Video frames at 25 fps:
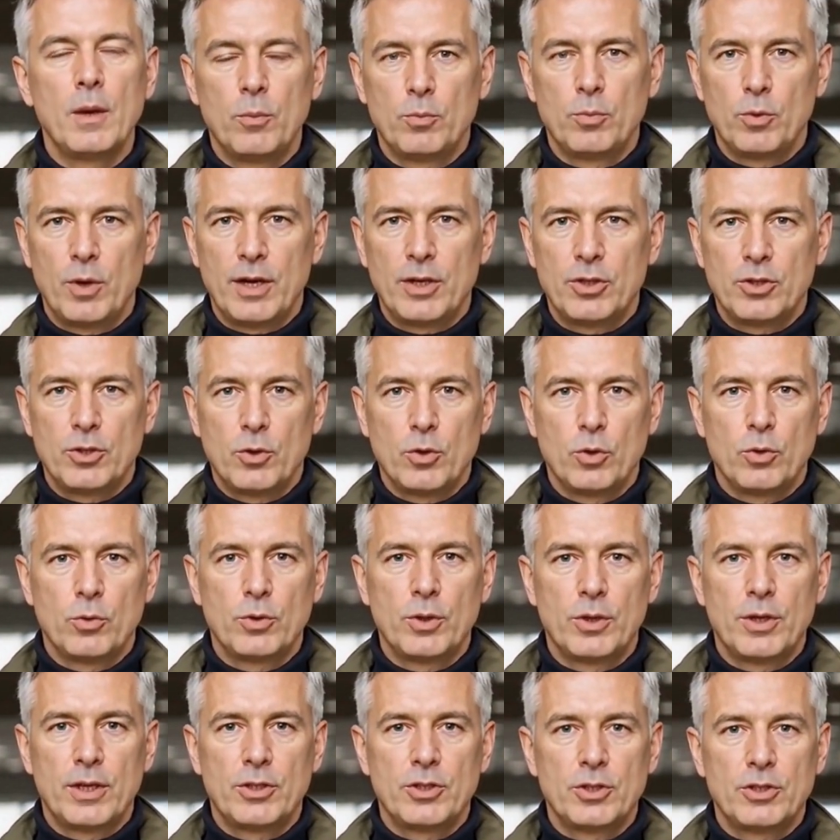racial, or
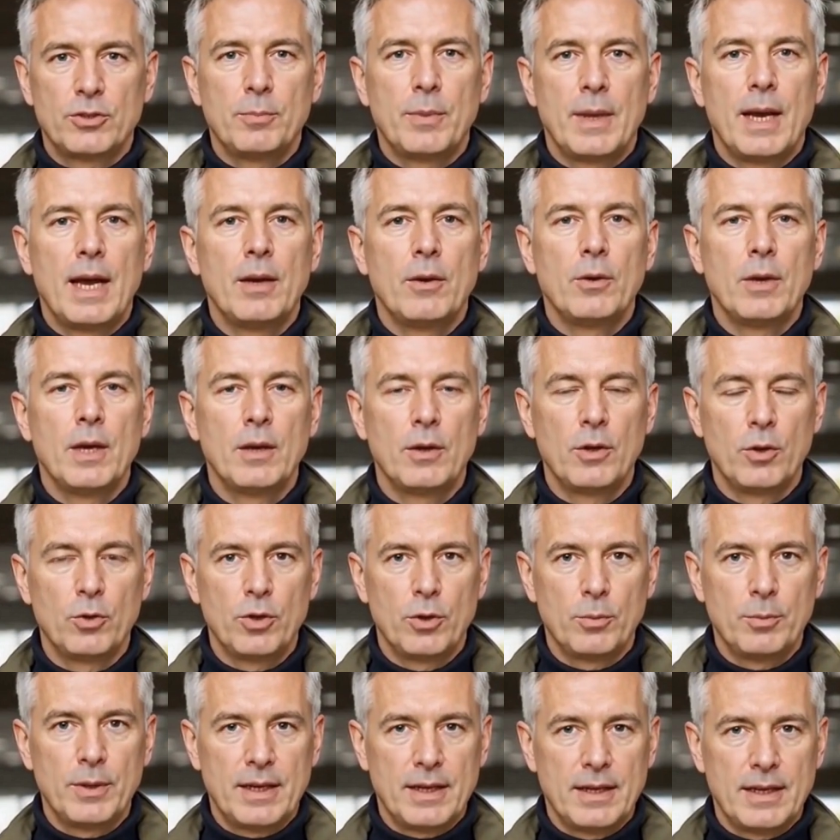religious background who
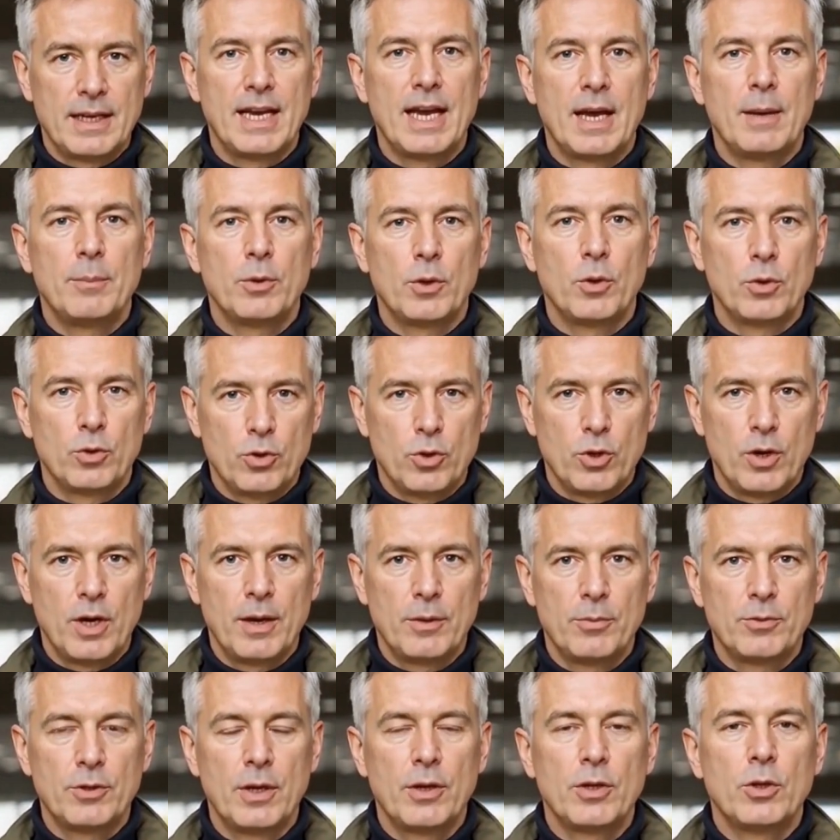committed capital
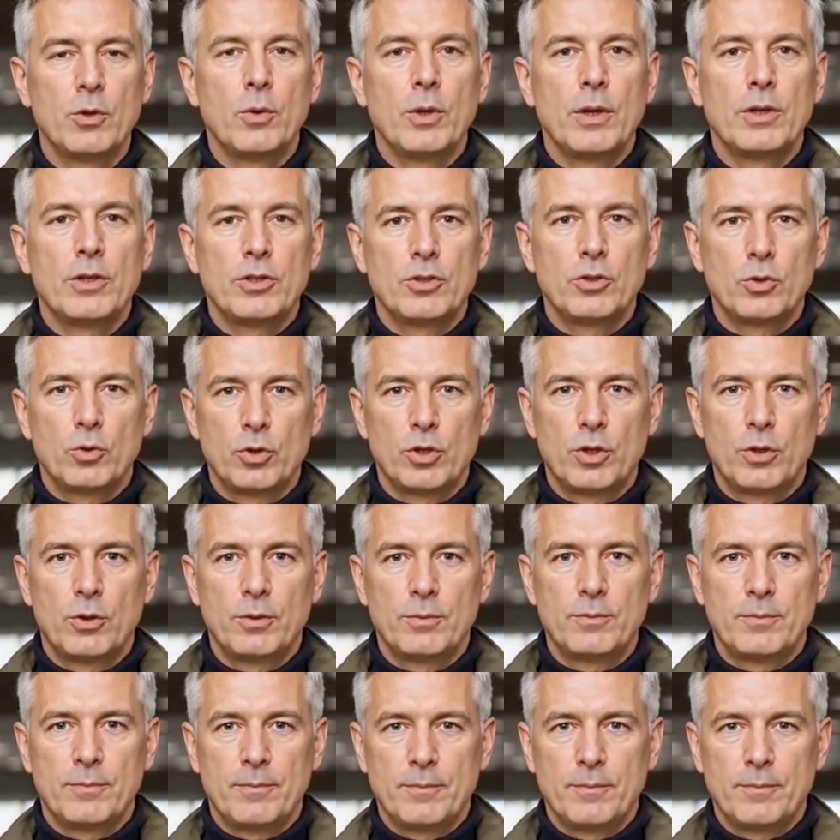crimes on U.S. soil.